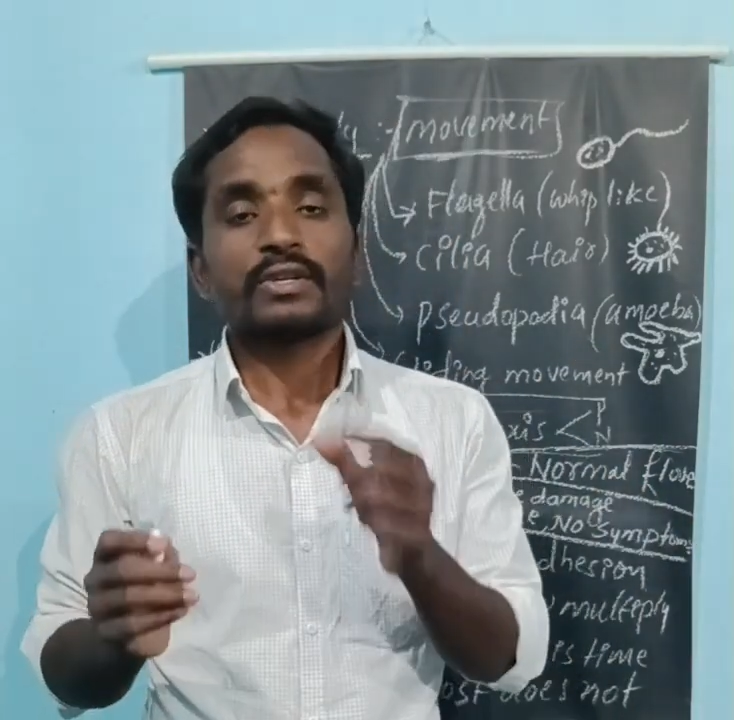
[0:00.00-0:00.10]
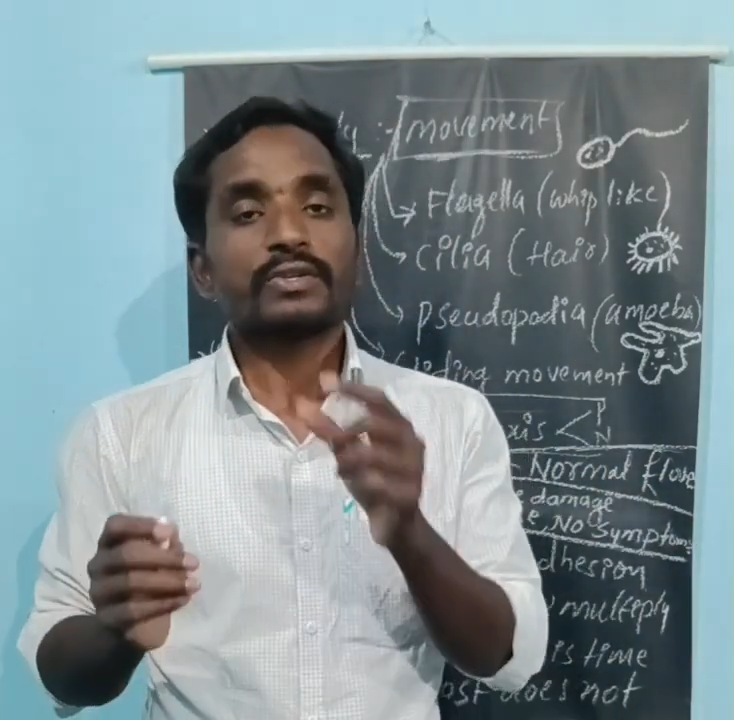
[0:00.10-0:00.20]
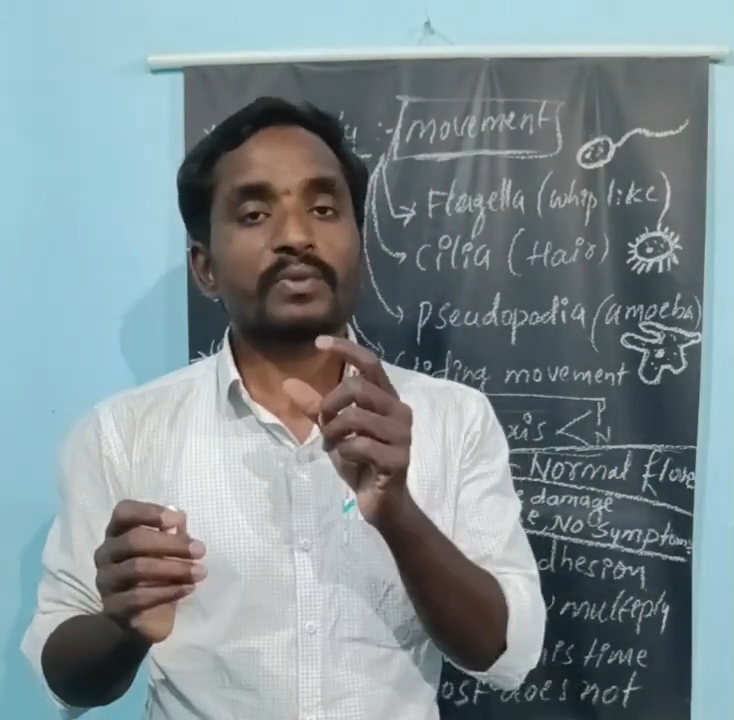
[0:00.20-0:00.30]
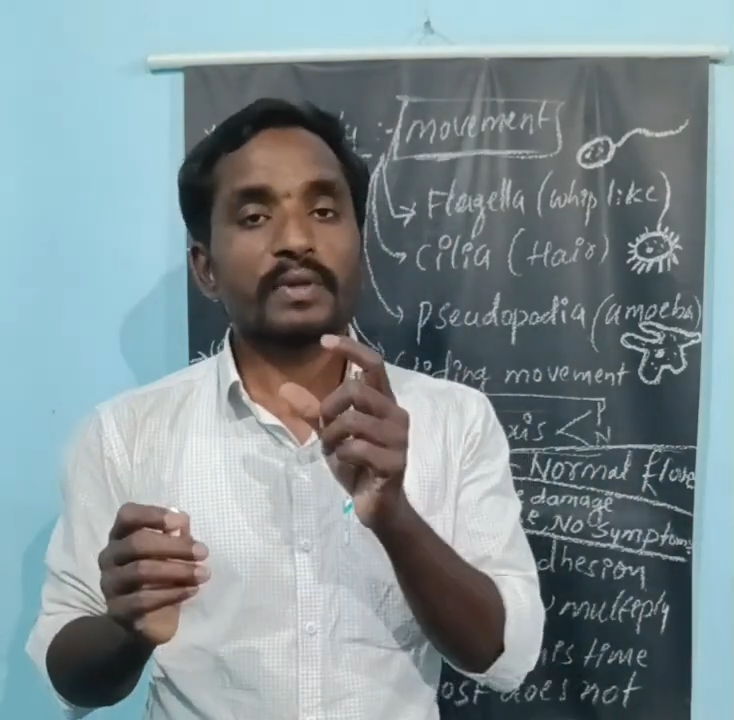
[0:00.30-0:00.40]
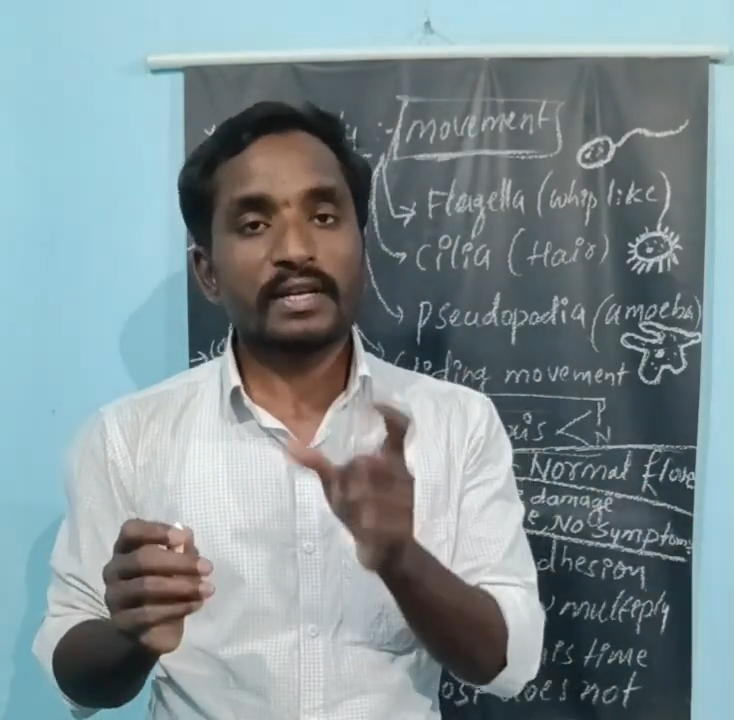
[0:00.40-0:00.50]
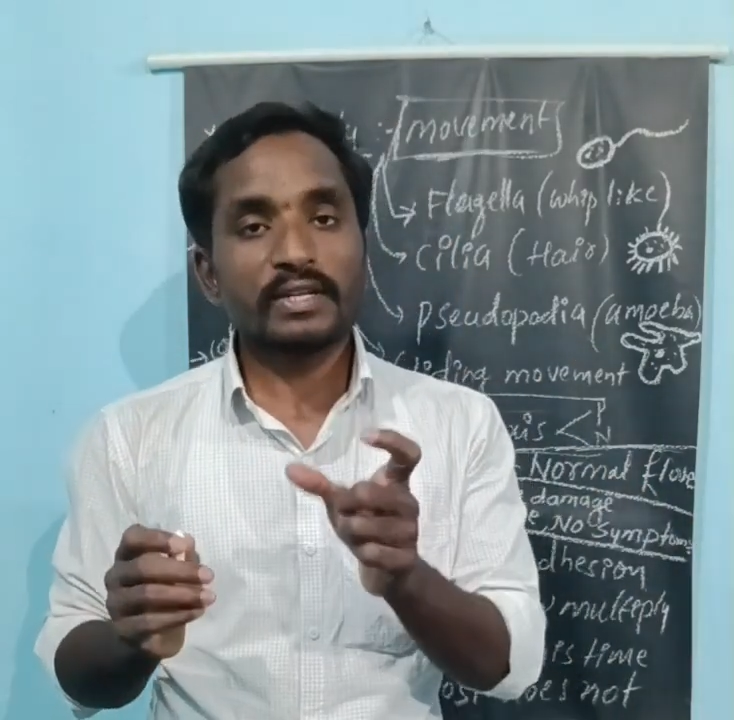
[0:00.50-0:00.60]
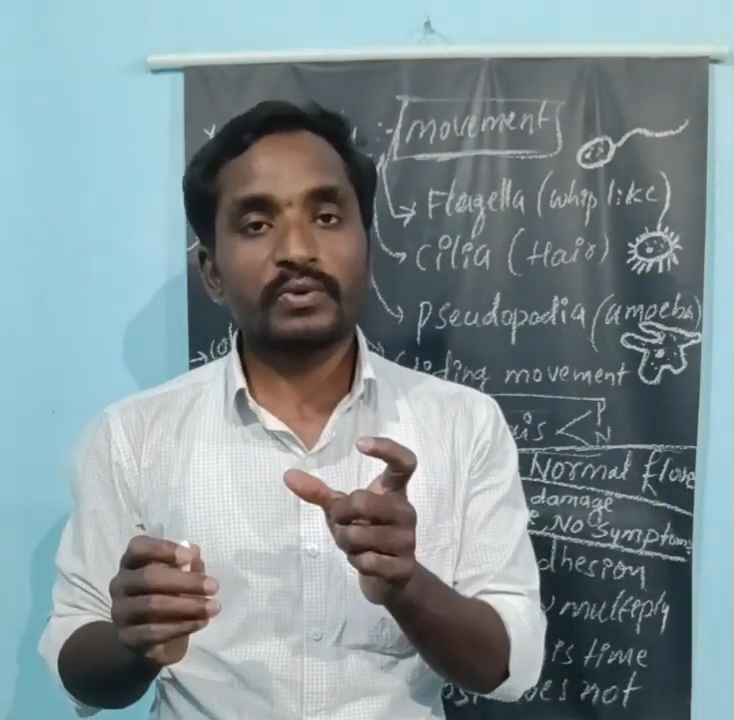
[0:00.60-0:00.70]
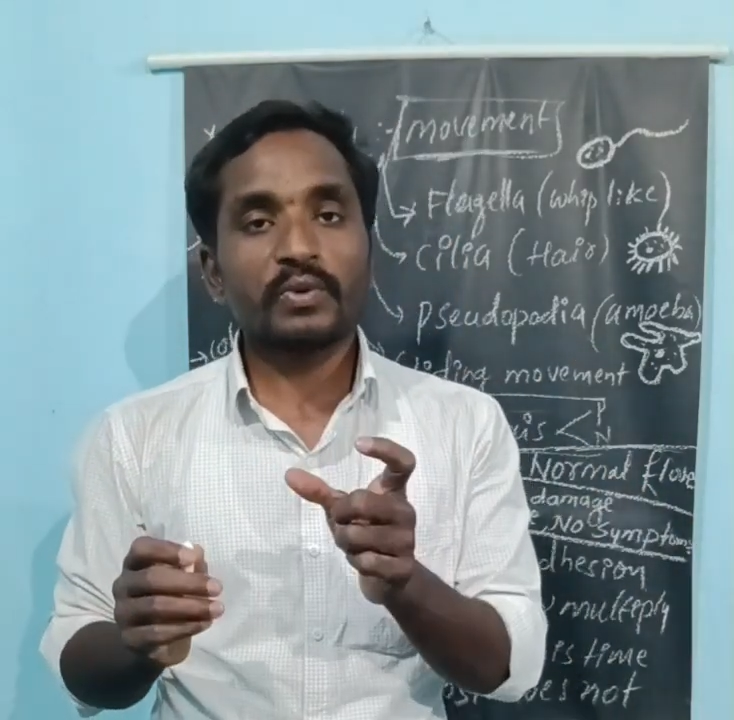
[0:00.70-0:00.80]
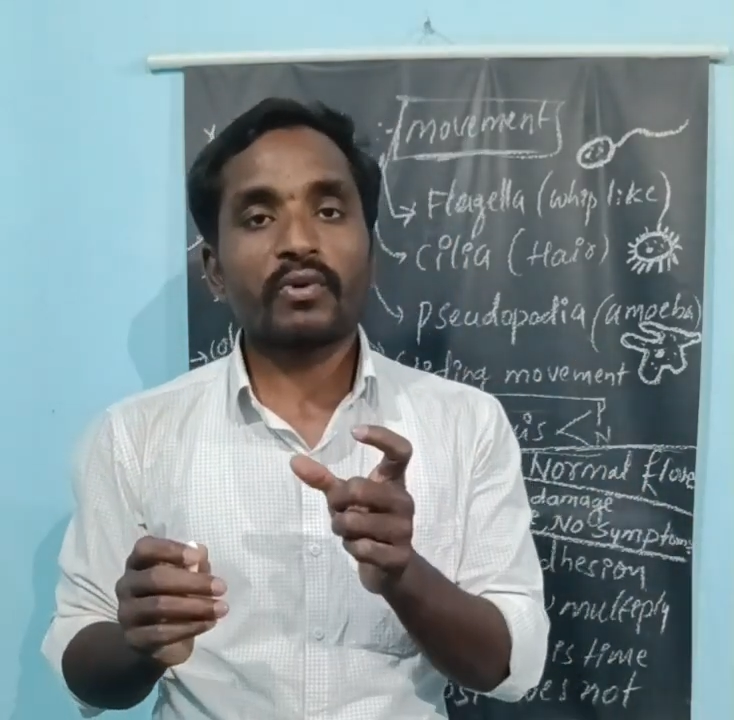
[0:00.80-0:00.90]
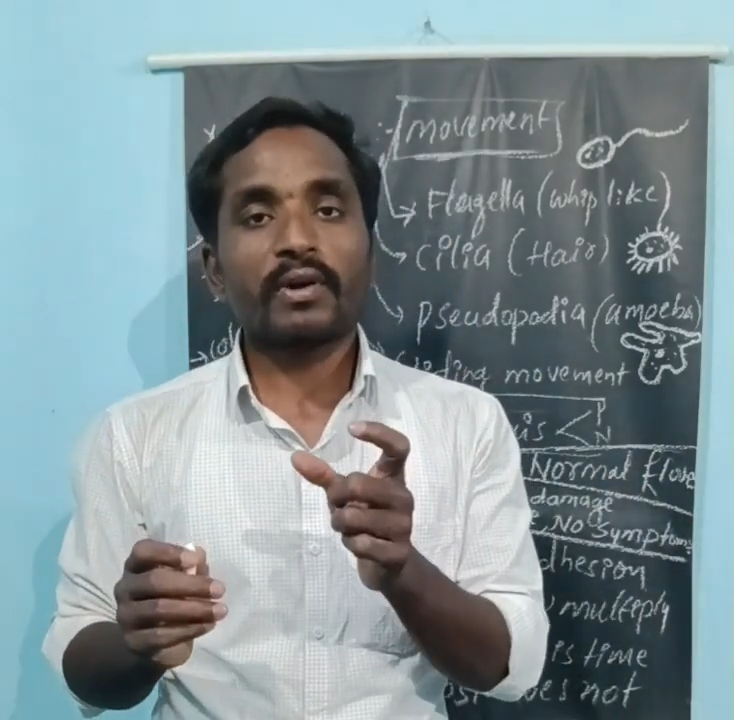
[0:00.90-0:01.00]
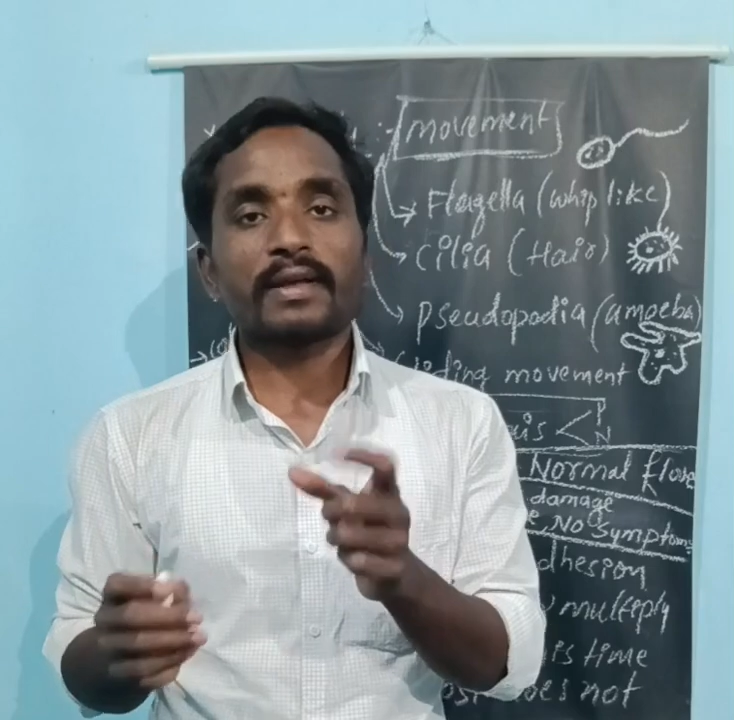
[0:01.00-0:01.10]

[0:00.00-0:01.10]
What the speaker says: so that is we call